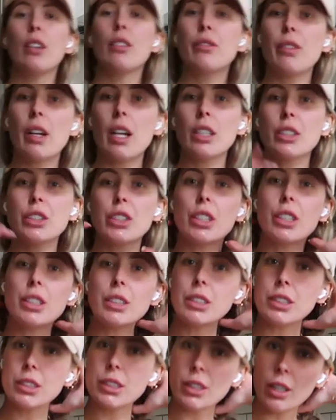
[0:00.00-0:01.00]

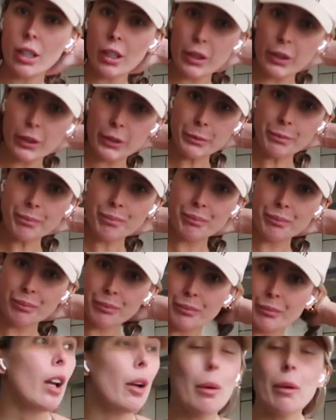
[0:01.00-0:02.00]
version. So
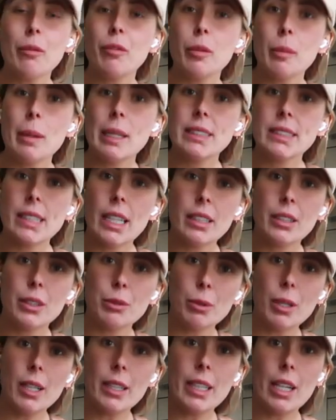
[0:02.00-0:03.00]
I went for my second
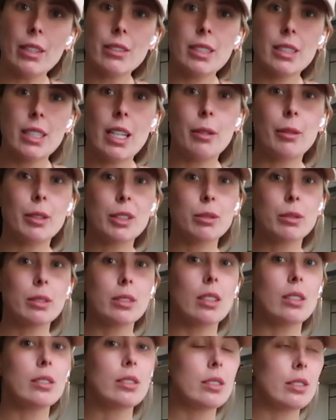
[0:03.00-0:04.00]
workout today, which
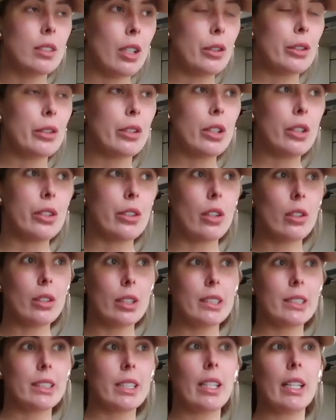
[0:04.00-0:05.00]
was so good.
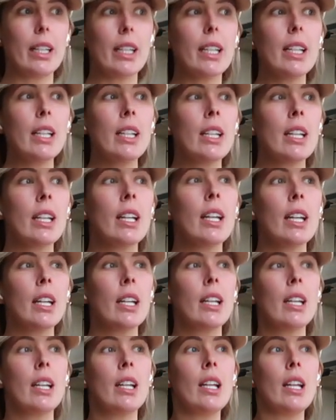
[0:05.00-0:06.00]
Honestly,
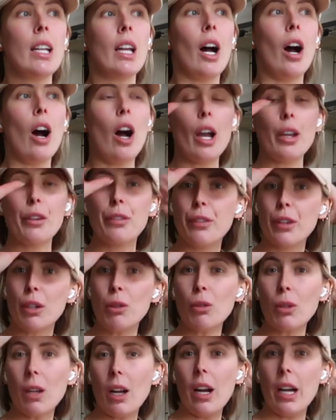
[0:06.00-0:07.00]
I
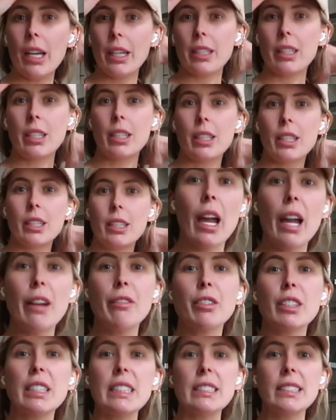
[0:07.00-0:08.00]
feel like
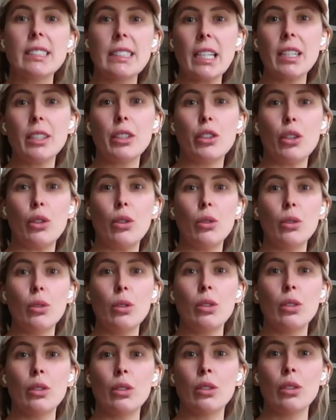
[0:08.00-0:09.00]
every
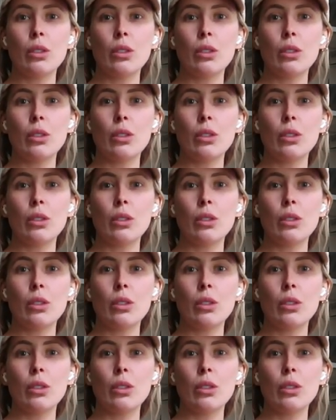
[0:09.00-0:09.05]
single